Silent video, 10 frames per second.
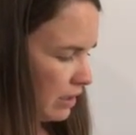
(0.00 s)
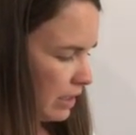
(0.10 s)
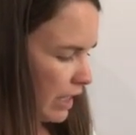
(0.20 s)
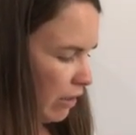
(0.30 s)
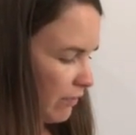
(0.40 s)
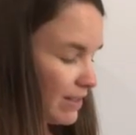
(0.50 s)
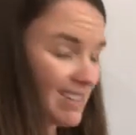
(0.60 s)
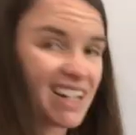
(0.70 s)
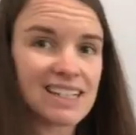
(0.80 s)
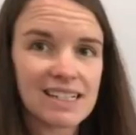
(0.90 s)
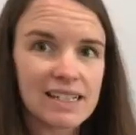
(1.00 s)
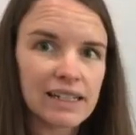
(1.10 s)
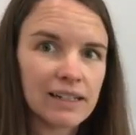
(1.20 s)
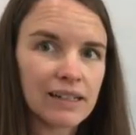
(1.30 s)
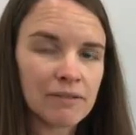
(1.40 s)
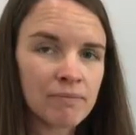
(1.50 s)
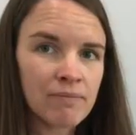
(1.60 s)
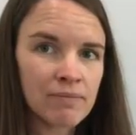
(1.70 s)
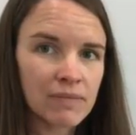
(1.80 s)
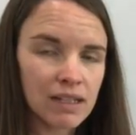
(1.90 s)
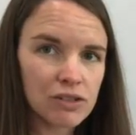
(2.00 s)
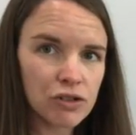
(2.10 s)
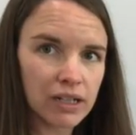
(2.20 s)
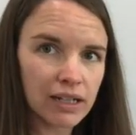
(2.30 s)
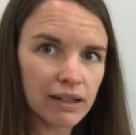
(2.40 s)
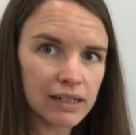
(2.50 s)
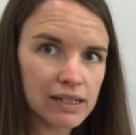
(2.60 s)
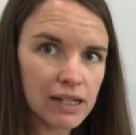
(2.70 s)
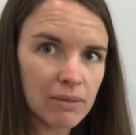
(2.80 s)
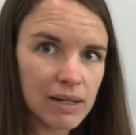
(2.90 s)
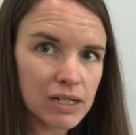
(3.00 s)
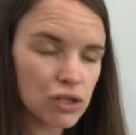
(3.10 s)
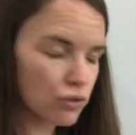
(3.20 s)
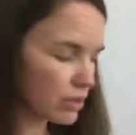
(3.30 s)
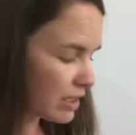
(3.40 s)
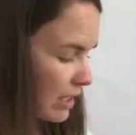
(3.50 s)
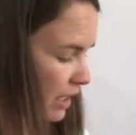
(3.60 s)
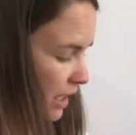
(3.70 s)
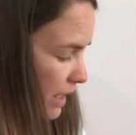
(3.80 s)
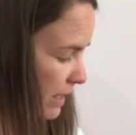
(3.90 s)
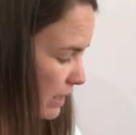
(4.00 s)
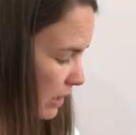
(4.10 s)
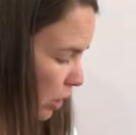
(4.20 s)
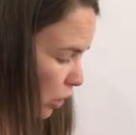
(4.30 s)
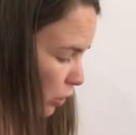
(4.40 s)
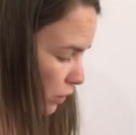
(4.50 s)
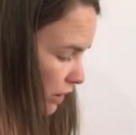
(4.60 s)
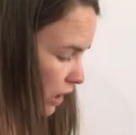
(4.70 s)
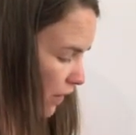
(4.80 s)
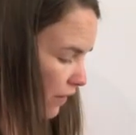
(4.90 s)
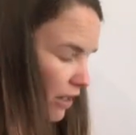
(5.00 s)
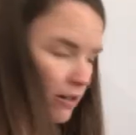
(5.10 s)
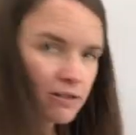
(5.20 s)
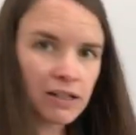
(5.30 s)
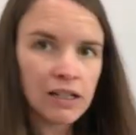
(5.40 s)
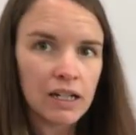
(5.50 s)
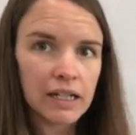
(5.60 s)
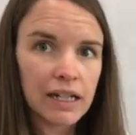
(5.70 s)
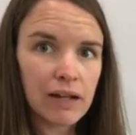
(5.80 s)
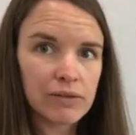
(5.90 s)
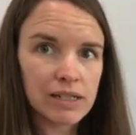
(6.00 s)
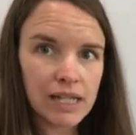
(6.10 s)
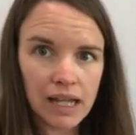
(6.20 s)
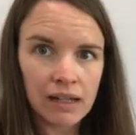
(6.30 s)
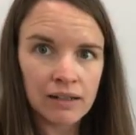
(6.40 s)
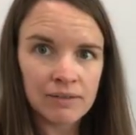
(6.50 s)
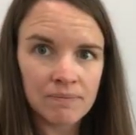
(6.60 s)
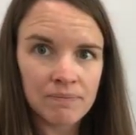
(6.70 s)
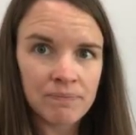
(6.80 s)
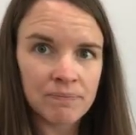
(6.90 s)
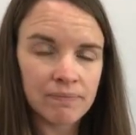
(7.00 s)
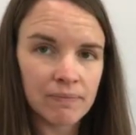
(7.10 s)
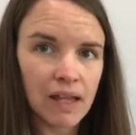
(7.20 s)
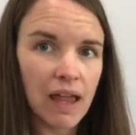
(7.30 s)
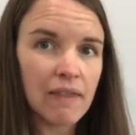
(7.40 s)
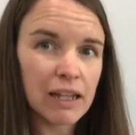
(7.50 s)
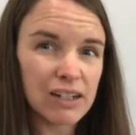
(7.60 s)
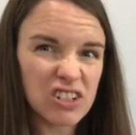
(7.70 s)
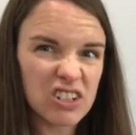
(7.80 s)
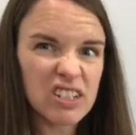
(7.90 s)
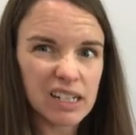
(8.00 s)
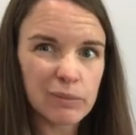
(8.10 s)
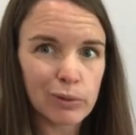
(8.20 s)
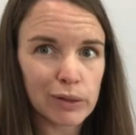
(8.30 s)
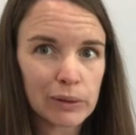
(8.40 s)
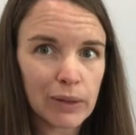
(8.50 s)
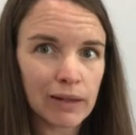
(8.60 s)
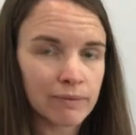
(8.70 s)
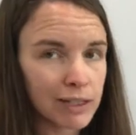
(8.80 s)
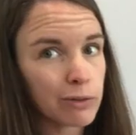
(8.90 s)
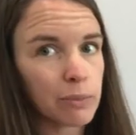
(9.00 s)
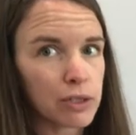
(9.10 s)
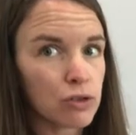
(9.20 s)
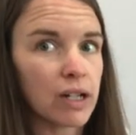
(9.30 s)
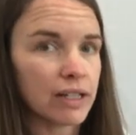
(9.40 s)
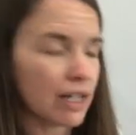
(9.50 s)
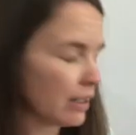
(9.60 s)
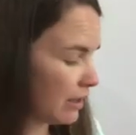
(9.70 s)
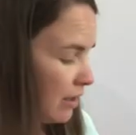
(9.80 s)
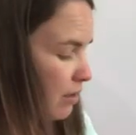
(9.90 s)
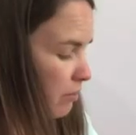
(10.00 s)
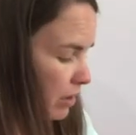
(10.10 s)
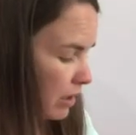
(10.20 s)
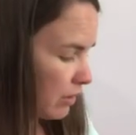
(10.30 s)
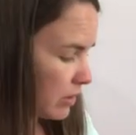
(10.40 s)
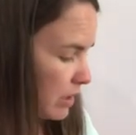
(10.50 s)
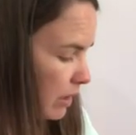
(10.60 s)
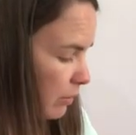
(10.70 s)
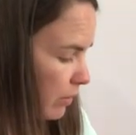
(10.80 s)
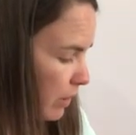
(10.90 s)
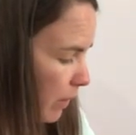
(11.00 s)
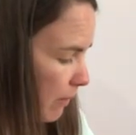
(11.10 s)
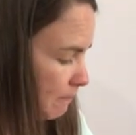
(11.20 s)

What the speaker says: Now if it's not sticking, a trick I like to tell my students is to hold it on there and count to 10. And then it should stick pretty well. It won't be dry yet, but it'll stick pretty well.